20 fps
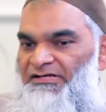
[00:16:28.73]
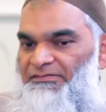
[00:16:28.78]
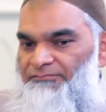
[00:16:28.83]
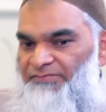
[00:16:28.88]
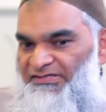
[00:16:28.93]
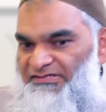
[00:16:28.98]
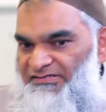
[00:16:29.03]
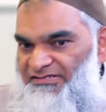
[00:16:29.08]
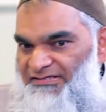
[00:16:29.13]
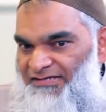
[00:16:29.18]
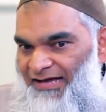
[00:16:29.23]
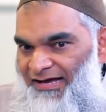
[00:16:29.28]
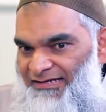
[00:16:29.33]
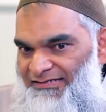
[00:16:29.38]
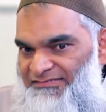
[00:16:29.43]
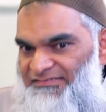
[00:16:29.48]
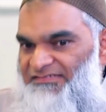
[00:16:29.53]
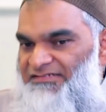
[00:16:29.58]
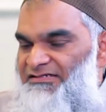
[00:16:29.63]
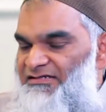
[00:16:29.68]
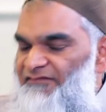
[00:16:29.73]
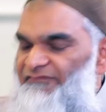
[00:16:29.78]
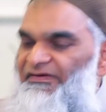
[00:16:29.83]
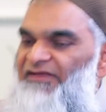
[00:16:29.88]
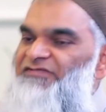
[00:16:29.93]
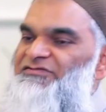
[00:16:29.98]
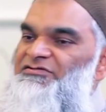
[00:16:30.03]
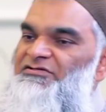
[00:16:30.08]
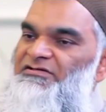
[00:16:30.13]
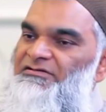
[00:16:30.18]
But, but the ideal
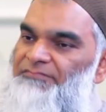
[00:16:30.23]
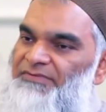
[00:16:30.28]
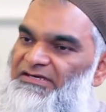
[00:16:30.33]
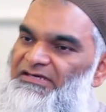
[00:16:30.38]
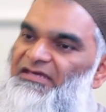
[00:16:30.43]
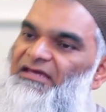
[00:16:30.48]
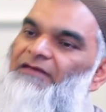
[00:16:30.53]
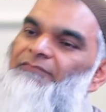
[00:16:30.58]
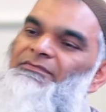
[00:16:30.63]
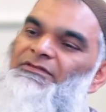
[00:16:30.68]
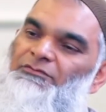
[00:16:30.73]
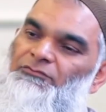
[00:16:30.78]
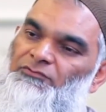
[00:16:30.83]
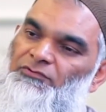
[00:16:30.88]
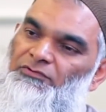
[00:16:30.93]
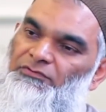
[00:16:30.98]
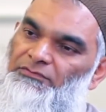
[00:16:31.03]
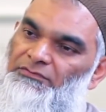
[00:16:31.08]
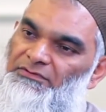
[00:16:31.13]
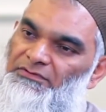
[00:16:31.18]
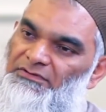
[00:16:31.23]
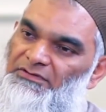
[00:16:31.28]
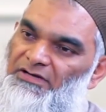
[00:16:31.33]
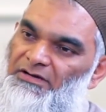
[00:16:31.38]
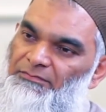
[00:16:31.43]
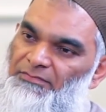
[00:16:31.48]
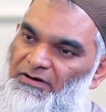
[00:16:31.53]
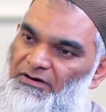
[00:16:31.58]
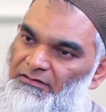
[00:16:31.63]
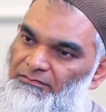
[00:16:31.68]
eventually became the
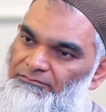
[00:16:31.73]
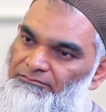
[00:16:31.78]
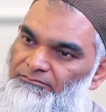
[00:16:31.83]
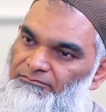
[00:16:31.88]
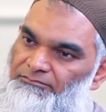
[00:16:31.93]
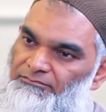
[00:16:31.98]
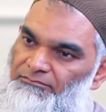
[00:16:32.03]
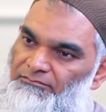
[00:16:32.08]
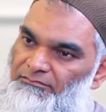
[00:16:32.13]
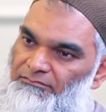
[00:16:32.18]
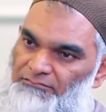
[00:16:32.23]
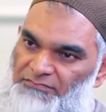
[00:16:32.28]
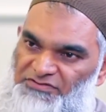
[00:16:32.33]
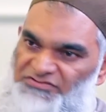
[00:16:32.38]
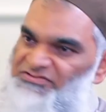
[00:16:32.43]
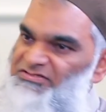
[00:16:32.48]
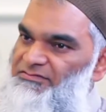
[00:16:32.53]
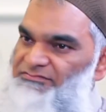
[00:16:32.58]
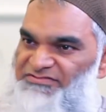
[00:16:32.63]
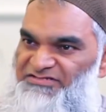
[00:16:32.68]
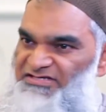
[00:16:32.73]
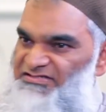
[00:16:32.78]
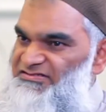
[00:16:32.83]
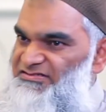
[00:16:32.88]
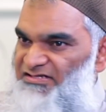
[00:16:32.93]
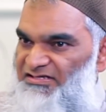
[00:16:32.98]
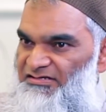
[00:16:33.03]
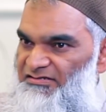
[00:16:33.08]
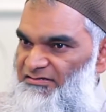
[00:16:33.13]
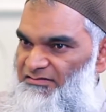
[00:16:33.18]
rule among Muslims
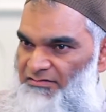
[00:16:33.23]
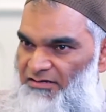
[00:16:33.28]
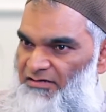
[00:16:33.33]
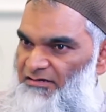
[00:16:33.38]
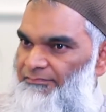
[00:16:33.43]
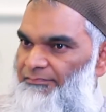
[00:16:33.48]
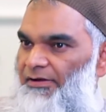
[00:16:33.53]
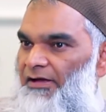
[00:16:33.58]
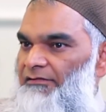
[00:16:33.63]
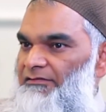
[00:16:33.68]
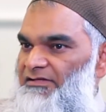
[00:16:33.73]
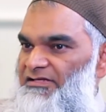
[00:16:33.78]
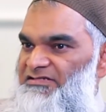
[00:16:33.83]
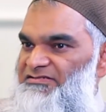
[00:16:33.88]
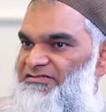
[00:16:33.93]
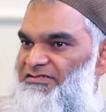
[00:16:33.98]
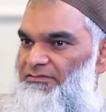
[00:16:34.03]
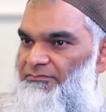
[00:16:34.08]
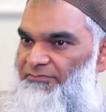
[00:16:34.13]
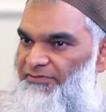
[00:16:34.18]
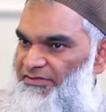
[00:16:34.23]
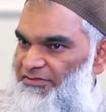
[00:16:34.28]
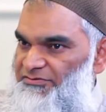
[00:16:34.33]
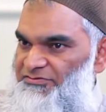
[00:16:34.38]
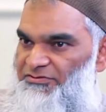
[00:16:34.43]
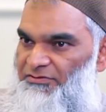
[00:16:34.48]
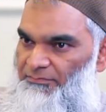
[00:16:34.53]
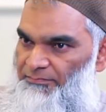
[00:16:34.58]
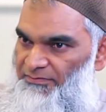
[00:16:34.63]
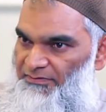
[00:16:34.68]
as they thought about this and
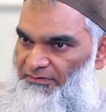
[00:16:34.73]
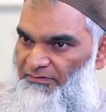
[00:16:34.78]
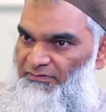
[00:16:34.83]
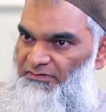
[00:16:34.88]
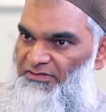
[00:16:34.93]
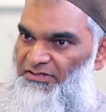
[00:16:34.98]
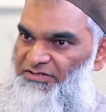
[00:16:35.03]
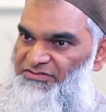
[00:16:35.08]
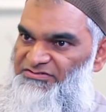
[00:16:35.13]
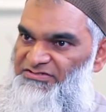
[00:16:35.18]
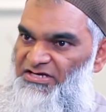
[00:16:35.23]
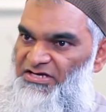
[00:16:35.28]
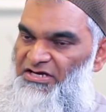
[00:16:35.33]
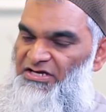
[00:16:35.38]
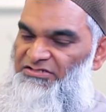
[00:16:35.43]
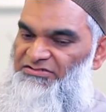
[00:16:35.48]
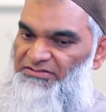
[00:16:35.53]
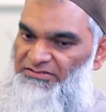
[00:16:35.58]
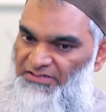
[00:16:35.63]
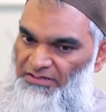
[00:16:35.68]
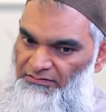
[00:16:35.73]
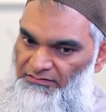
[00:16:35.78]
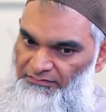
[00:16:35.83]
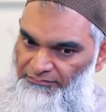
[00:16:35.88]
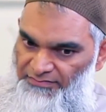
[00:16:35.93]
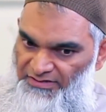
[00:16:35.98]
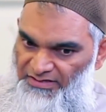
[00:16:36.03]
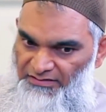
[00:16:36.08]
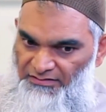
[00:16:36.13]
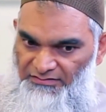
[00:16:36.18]
reinterpreted things. So
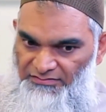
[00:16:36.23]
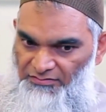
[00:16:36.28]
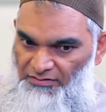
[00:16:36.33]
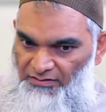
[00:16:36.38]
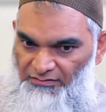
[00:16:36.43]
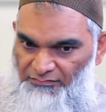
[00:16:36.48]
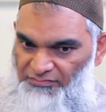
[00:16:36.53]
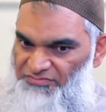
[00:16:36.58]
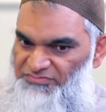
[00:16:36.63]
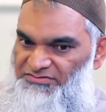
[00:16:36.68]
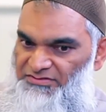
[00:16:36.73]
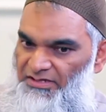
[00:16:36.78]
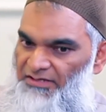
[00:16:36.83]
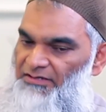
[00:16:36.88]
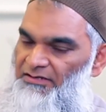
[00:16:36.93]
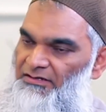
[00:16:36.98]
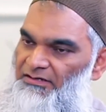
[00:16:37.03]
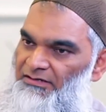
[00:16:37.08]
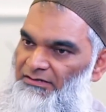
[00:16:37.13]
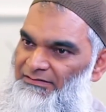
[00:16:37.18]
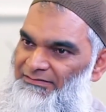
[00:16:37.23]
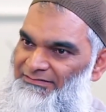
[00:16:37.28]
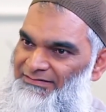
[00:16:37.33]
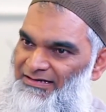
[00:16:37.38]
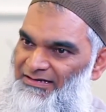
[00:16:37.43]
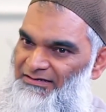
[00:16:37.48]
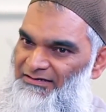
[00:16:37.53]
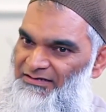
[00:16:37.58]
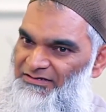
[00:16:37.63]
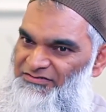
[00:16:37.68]
now they made it almost like a,
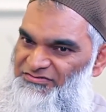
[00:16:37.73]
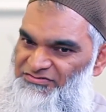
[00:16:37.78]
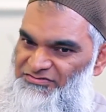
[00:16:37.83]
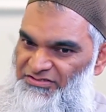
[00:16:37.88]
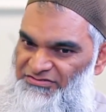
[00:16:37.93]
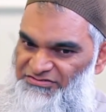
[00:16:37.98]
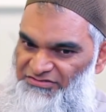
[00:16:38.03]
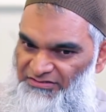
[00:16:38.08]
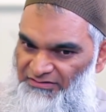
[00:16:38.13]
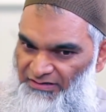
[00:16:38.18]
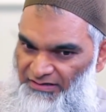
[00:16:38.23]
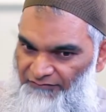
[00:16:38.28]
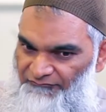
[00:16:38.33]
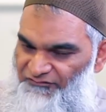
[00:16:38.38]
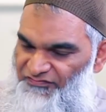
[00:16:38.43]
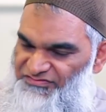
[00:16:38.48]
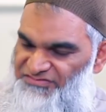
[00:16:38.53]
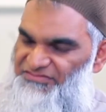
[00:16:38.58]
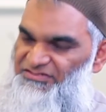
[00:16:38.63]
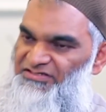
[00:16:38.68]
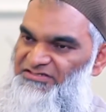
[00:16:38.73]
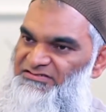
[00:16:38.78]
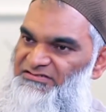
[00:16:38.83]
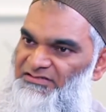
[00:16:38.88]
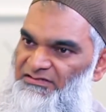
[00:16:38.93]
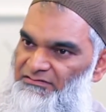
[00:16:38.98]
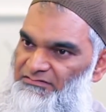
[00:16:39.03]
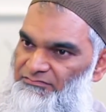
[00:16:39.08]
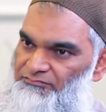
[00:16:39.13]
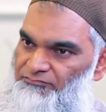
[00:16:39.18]
a, a, such an
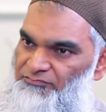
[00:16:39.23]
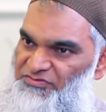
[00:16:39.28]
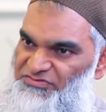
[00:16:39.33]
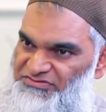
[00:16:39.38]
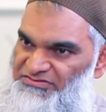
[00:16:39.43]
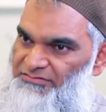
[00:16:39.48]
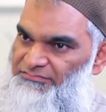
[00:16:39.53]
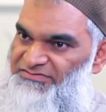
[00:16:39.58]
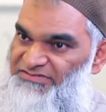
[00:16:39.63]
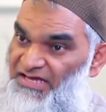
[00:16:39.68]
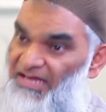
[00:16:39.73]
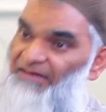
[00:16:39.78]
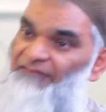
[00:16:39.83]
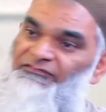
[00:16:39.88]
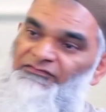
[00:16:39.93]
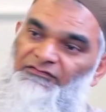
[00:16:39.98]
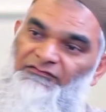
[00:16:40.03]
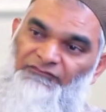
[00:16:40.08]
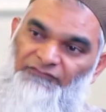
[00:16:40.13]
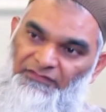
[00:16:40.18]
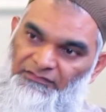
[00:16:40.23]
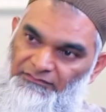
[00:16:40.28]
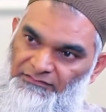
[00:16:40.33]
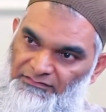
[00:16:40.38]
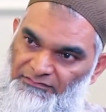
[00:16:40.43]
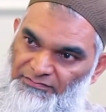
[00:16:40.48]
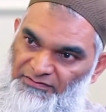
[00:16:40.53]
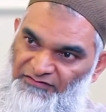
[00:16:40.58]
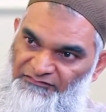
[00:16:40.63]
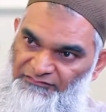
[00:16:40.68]
emphasis that Muslims have to
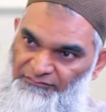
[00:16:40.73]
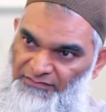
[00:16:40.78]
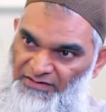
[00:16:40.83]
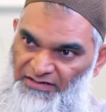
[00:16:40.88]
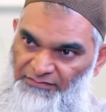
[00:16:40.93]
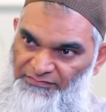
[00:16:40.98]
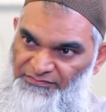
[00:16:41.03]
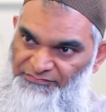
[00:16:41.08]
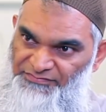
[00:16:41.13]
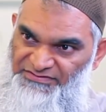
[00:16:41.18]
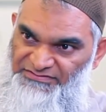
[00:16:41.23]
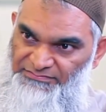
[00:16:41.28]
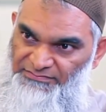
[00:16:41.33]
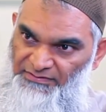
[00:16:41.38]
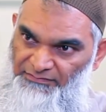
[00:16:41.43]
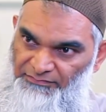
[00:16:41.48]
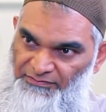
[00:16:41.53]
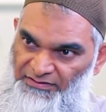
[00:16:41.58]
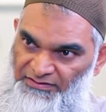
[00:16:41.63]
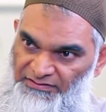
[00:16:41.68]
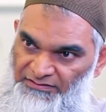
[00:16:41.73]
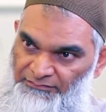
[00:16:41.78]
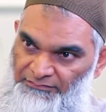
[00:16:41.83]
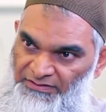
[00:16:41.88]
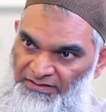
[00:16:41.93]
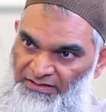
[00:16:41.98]
follow the Prophet Muhammad, peace be upon